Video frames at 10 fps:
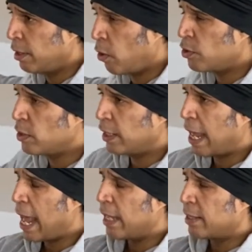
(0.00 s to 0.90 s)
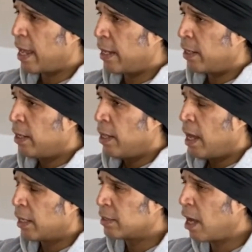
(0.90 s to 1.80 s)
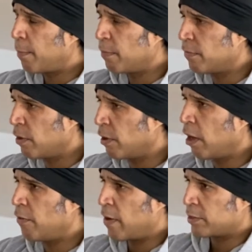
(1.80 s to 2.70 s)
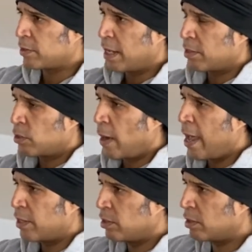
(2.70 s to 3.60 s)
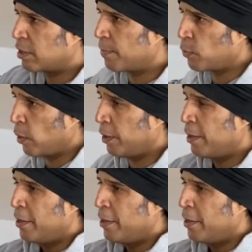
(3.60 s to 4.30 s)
Or you can add that on top of your other exercise. So I actually skipped one.